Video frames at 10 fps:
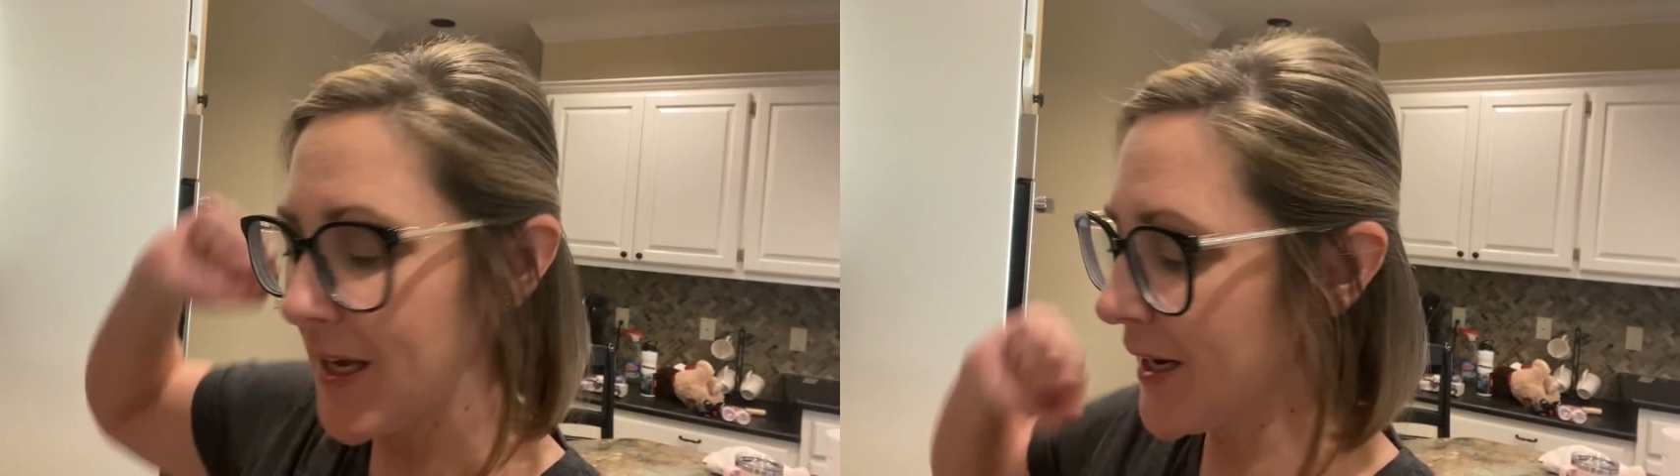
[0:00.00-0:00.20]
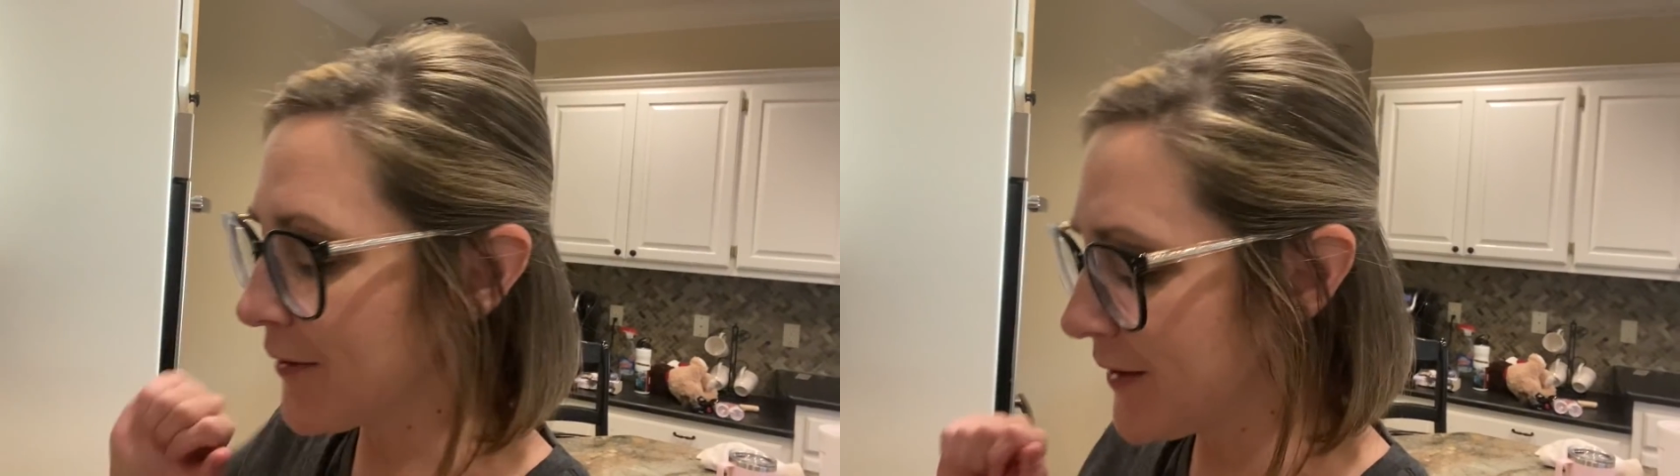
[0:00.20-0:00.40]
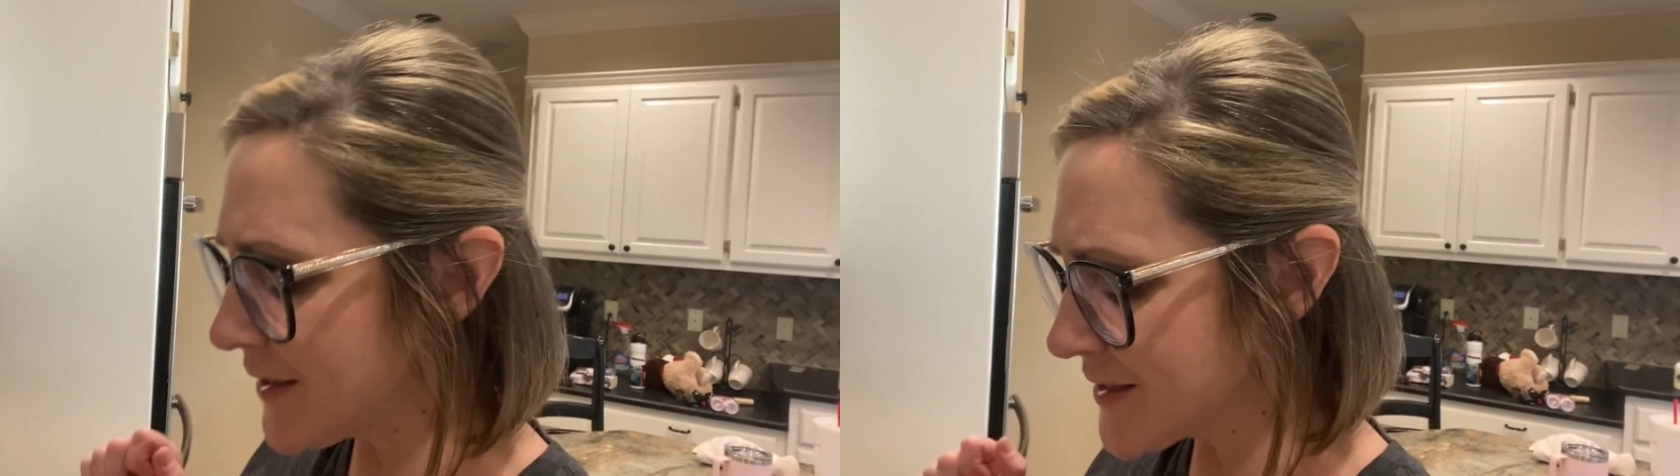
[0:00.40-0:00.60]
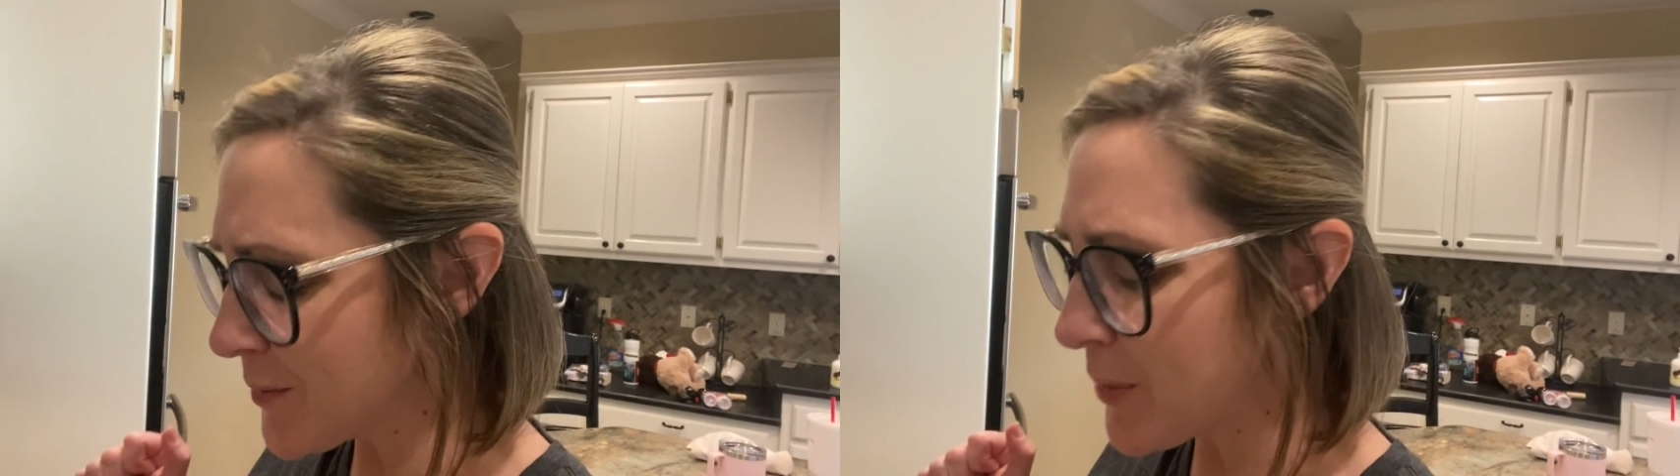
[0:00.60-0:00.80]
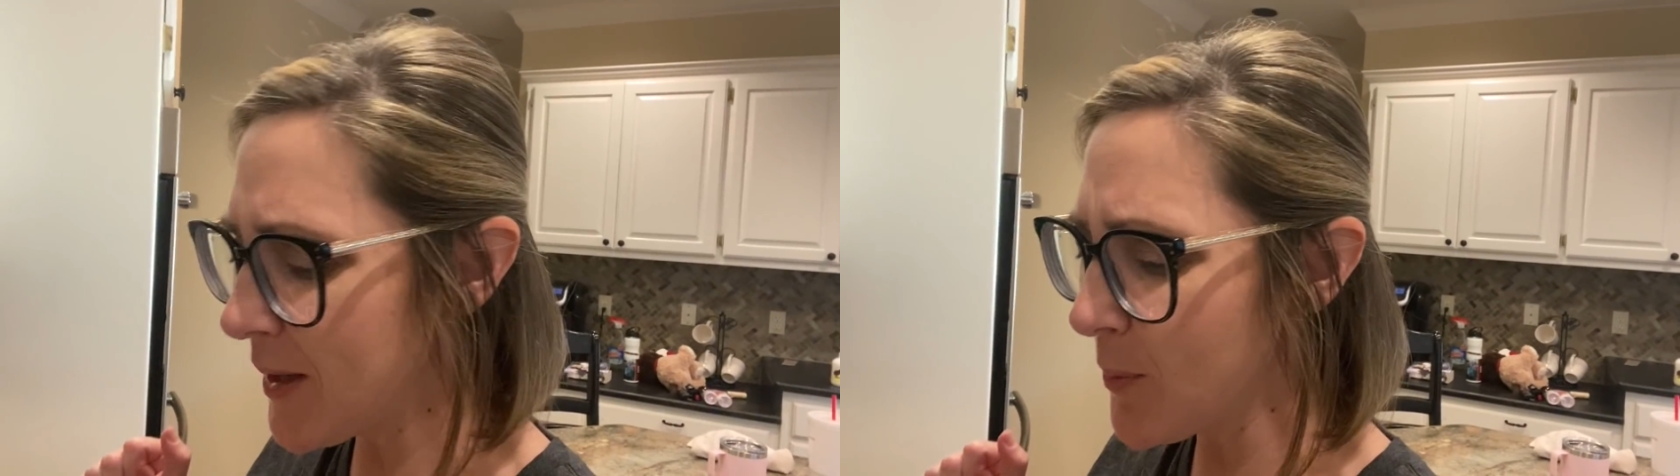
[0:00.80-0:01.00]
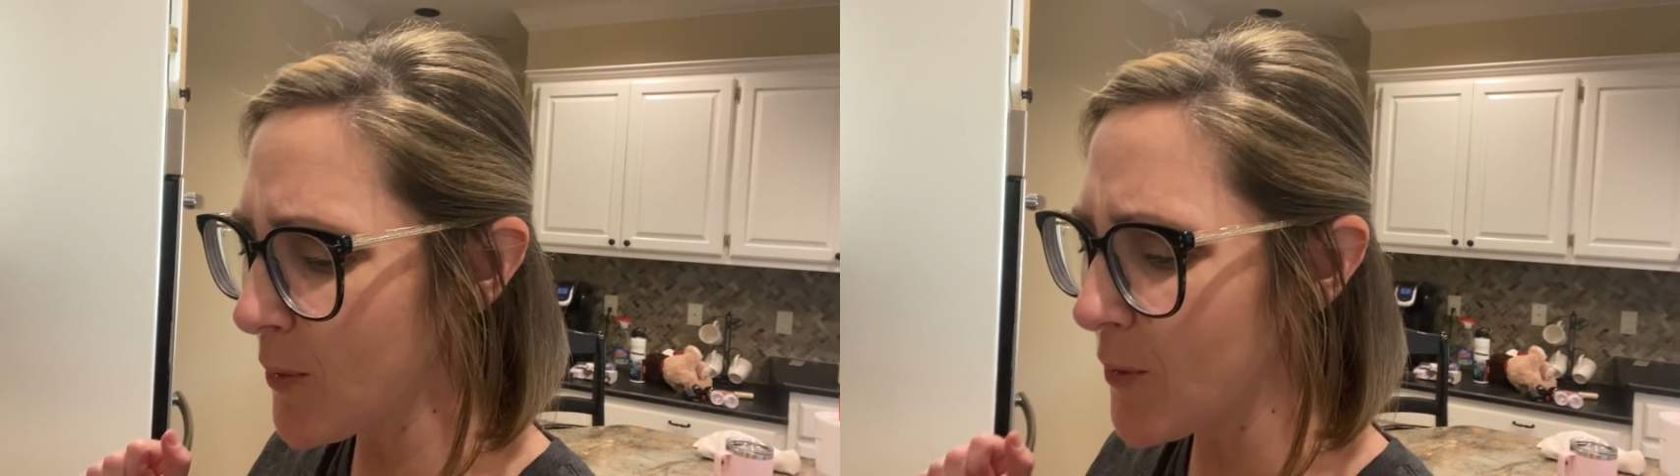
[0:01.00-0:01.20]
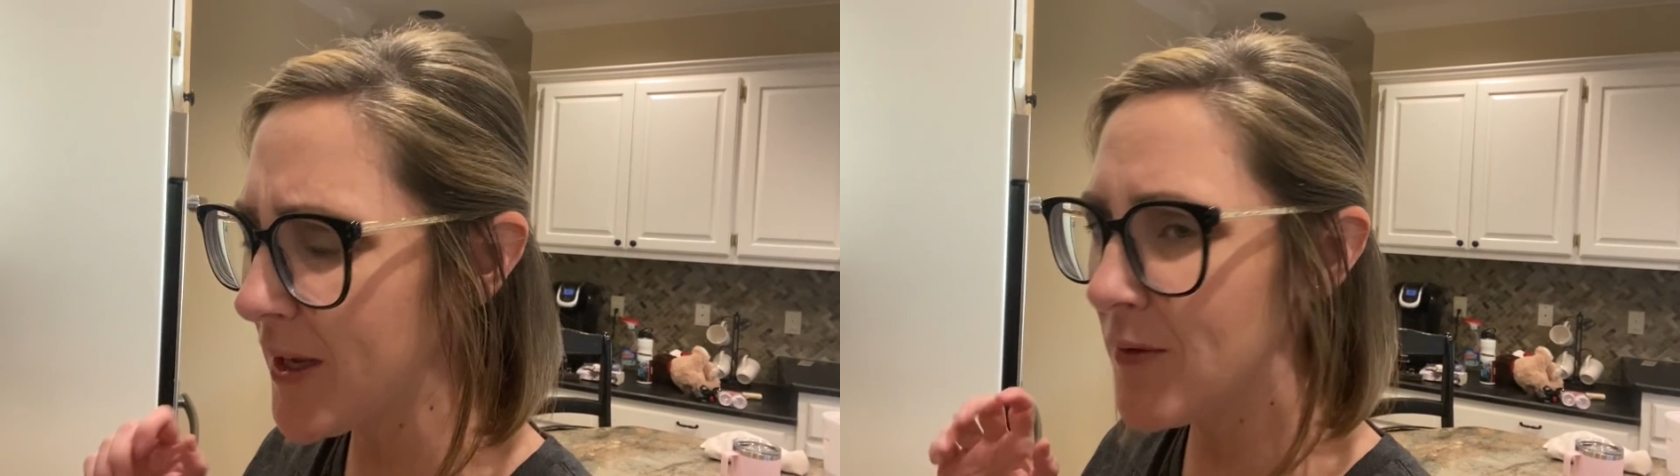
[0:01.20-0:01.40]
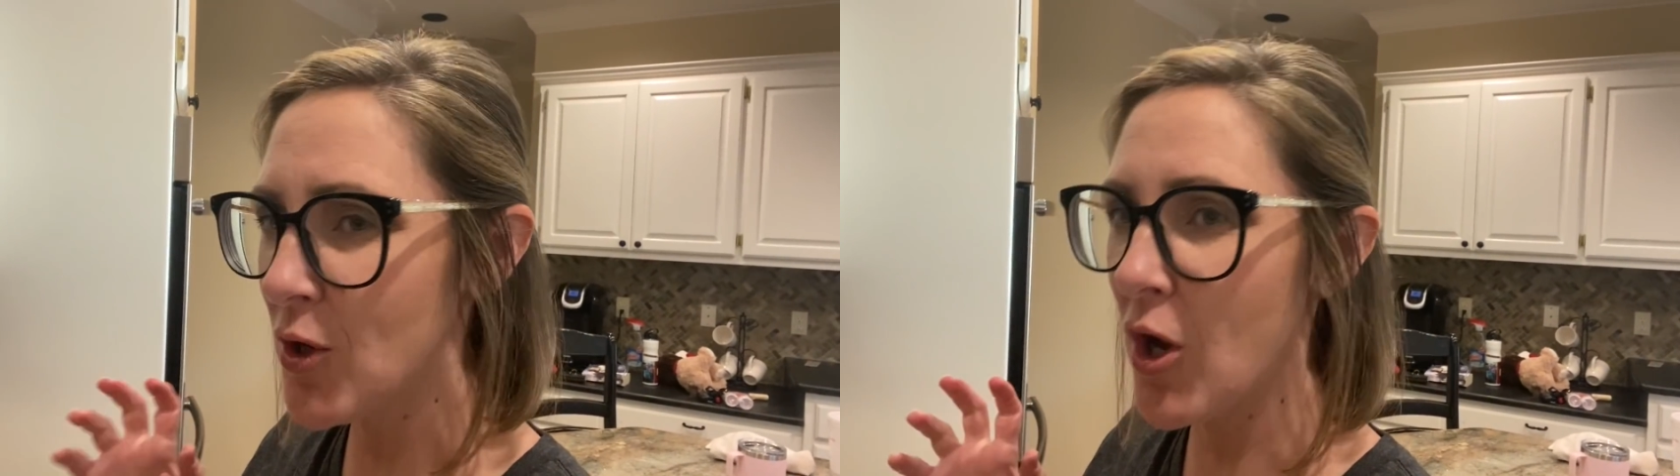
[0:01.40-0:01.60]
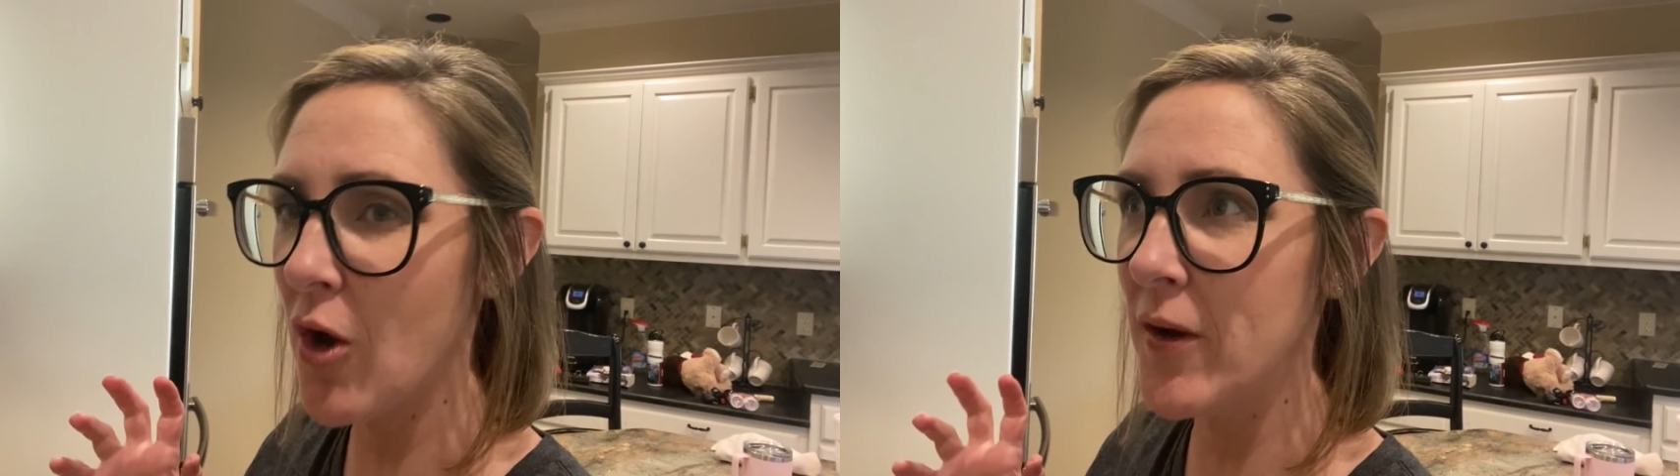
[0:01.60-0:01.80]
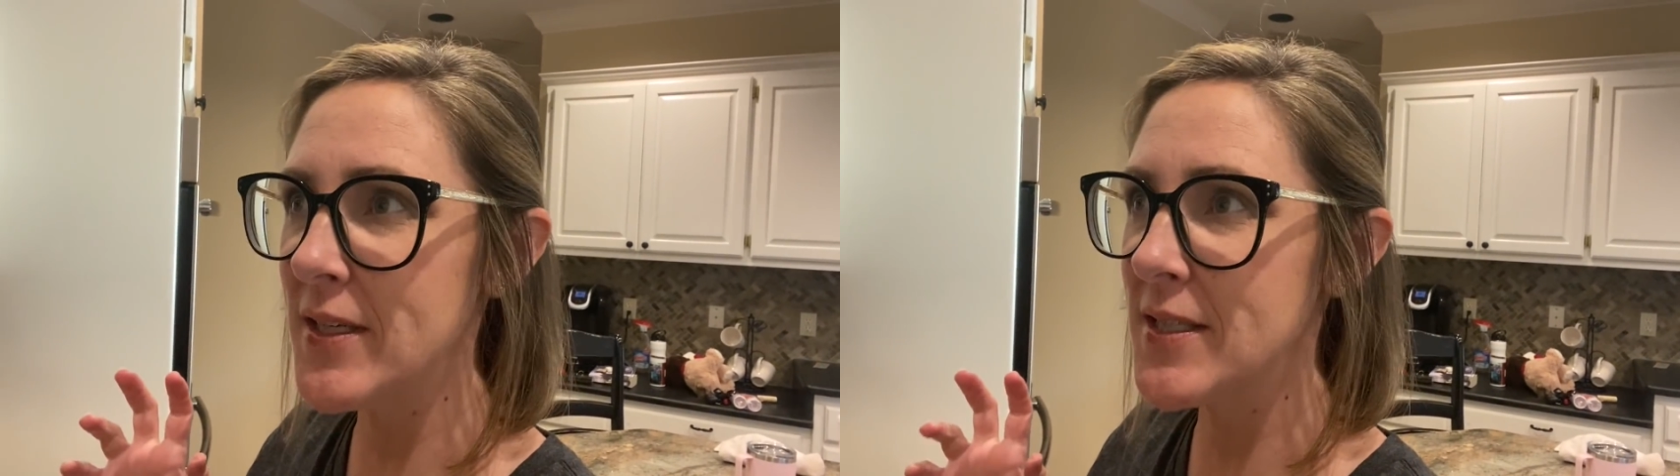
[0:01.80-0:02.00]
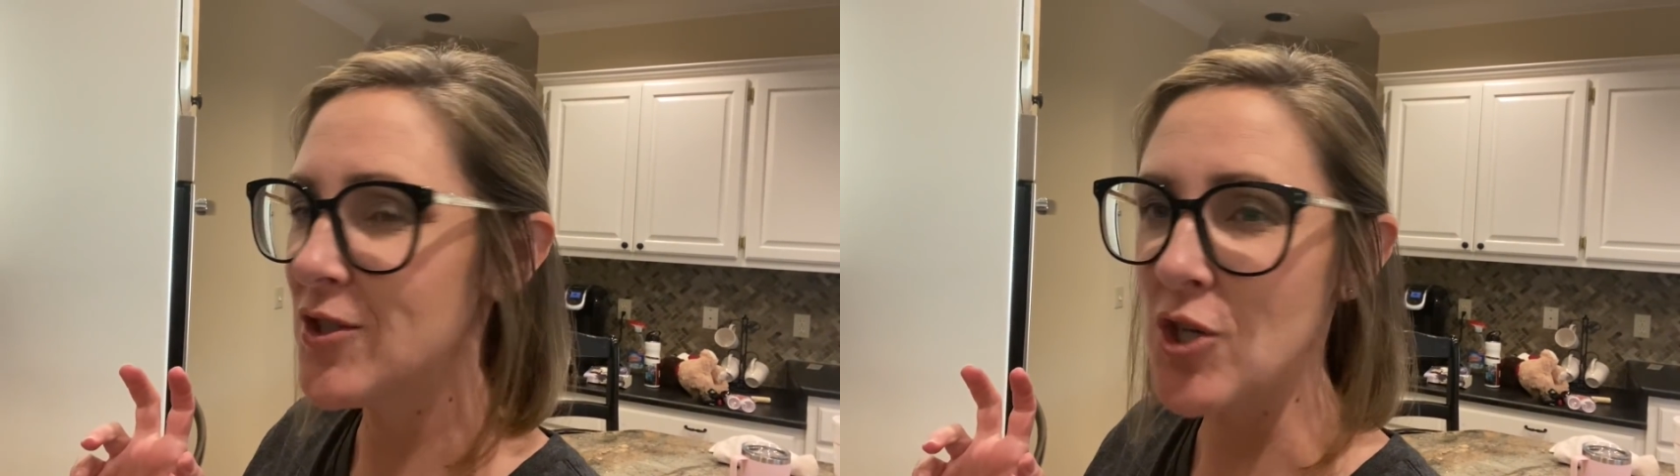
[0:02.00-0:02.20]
and I think some people even call it